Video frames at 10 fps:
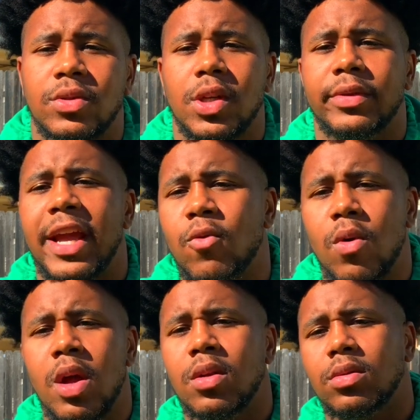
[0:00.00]
So day
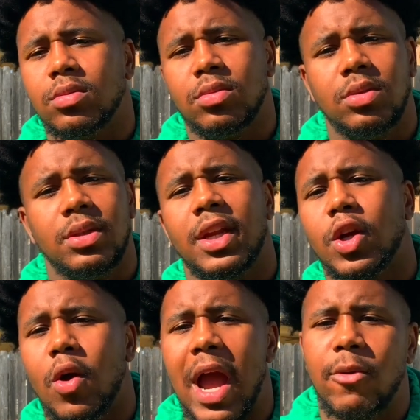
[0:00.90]
1 didn't
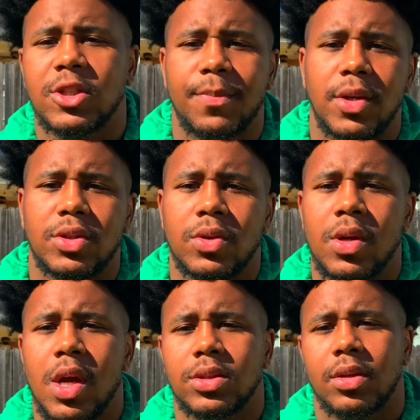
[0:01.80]
go how it was supposed to,
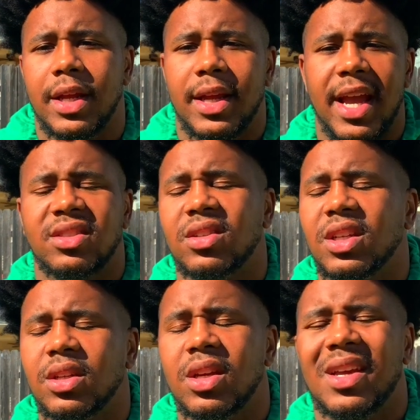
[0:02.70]
so they canceled it,